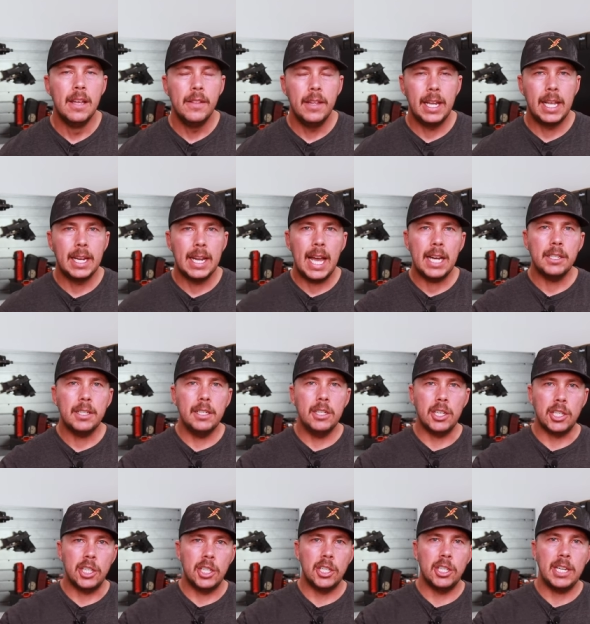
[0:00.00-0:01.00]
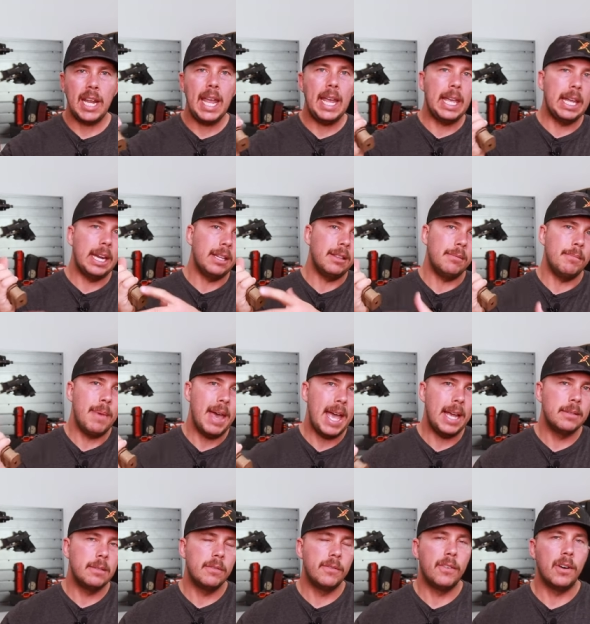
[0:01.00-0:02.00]
that you could actually just shake it and the
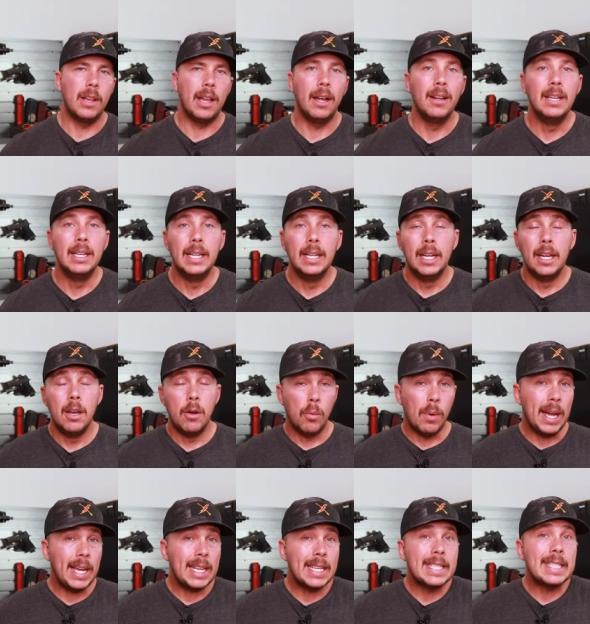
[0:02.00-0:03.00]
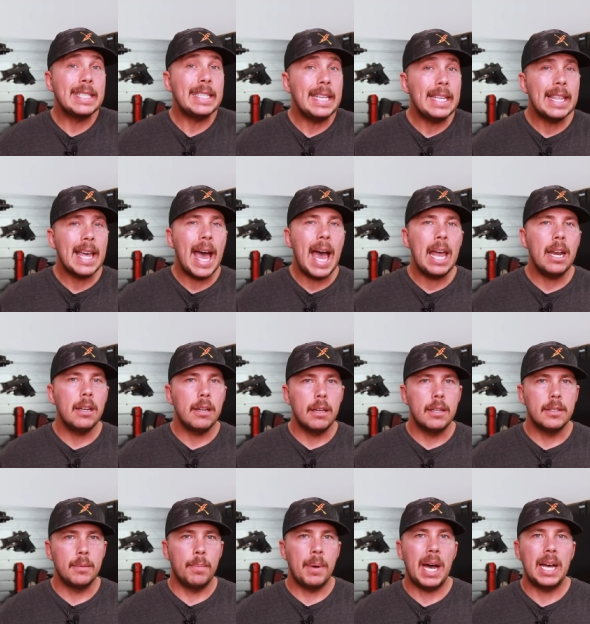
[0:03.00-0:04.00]
mags would fall out. Well, I could see that
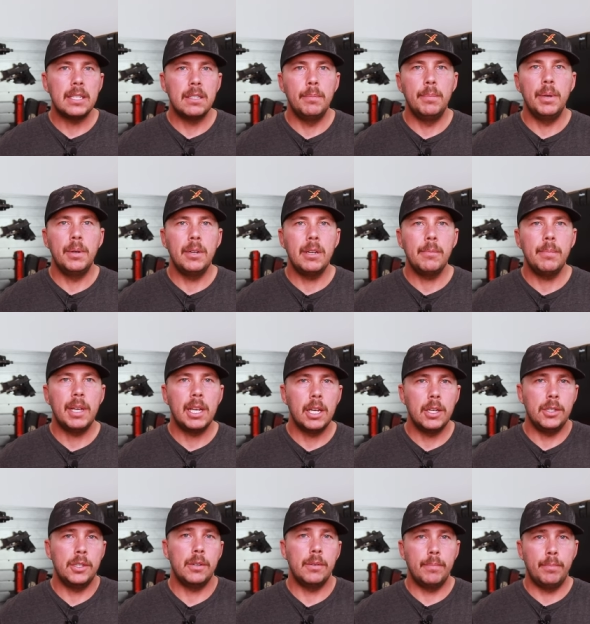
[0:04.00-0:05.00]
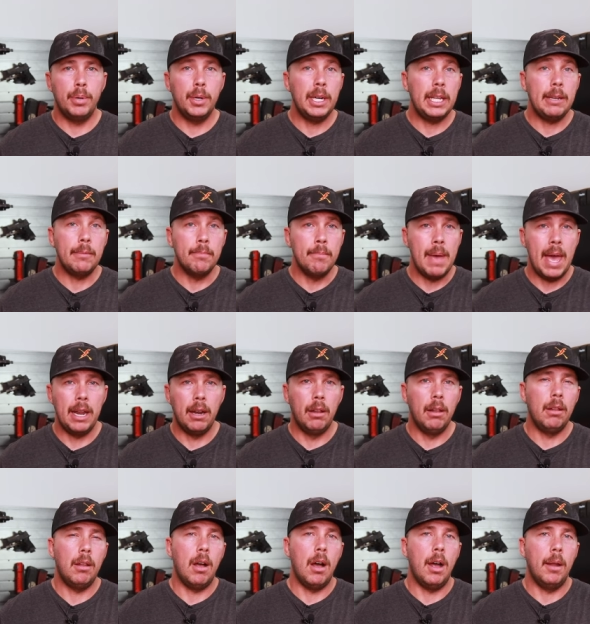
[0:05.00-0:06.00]
as a possibility because you're putting
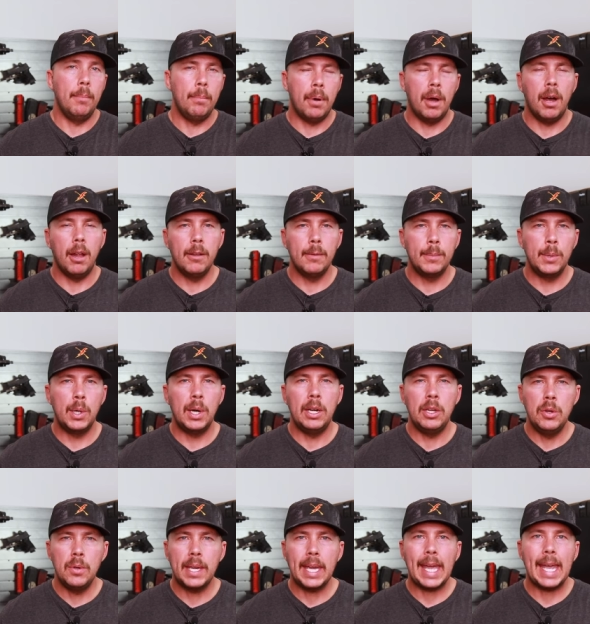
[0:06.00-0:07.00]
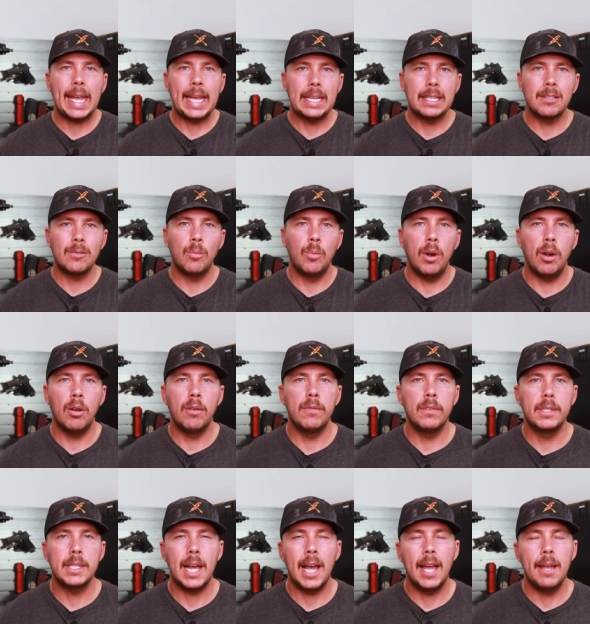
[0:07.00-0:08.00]
metal on polymer and you can get some wear
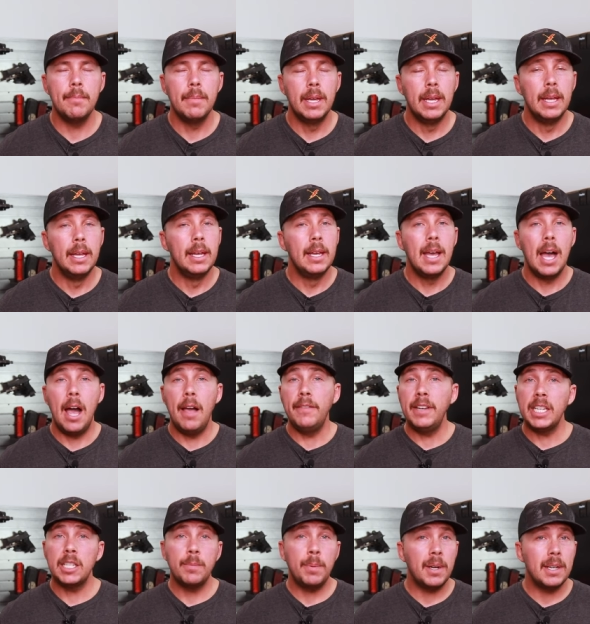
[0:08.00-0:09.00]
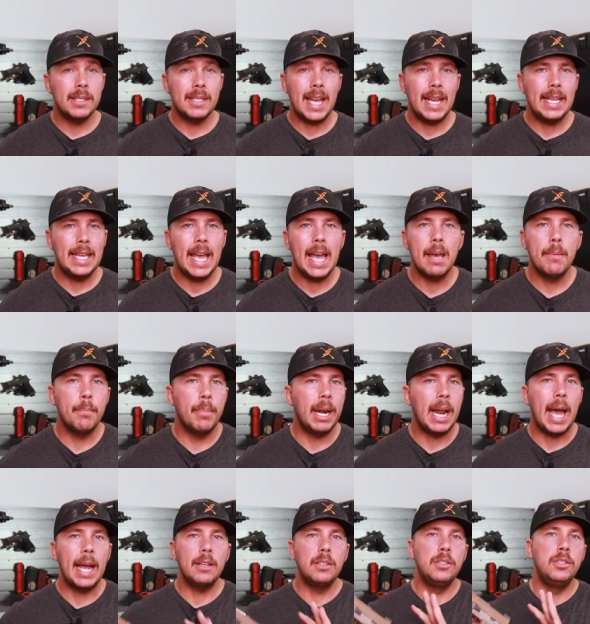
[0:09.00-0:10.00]
over time. I haven't experienced that yet, but
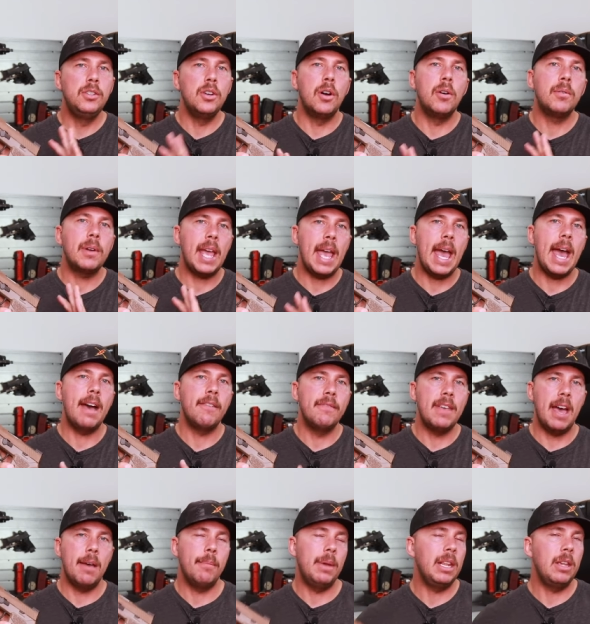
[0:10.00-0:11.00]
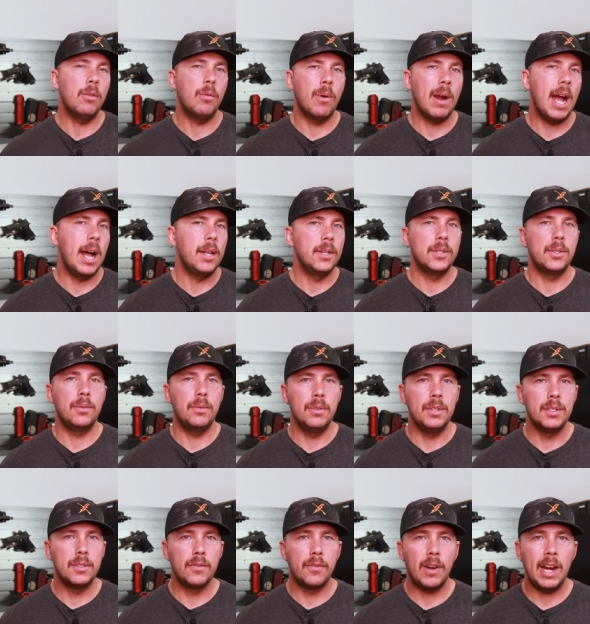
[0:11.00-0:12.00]
I don't have that many rounds through
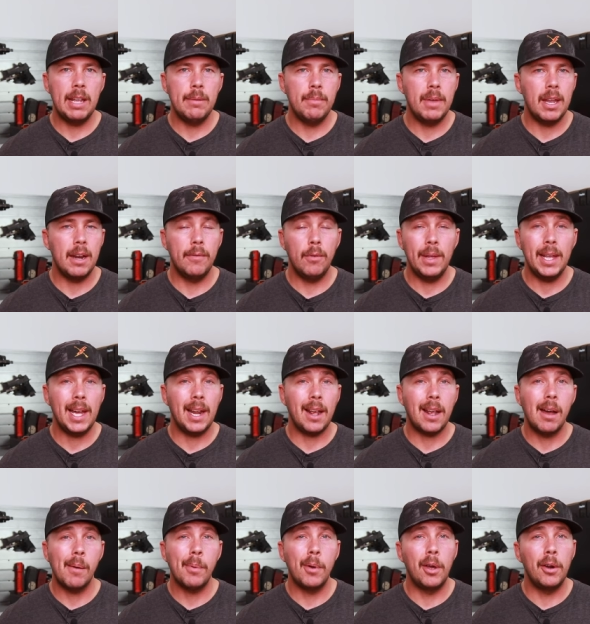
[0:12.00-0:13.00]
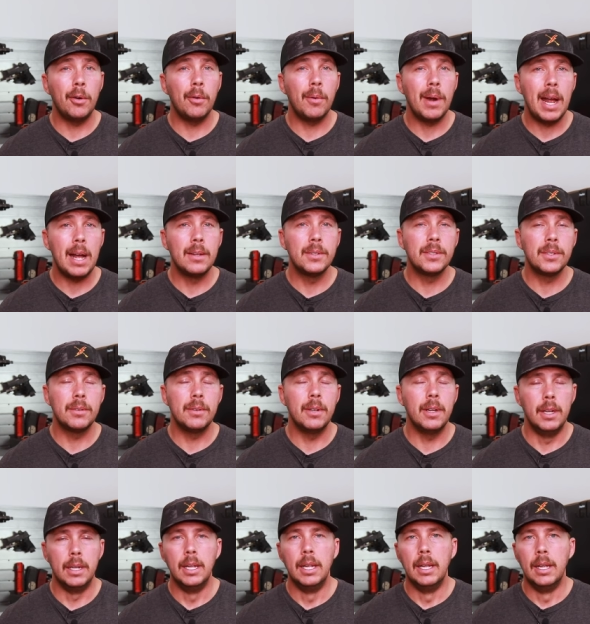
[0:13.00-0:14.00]
this frame yet. I've only got a couple hundred rounds
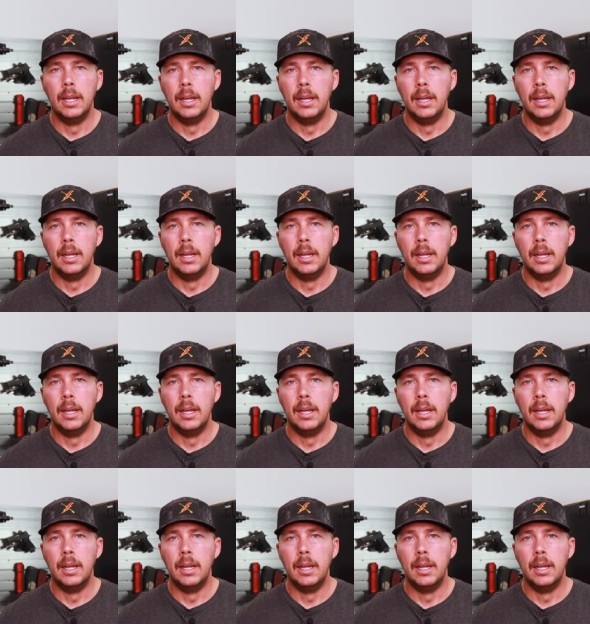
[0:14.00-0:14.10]
through it.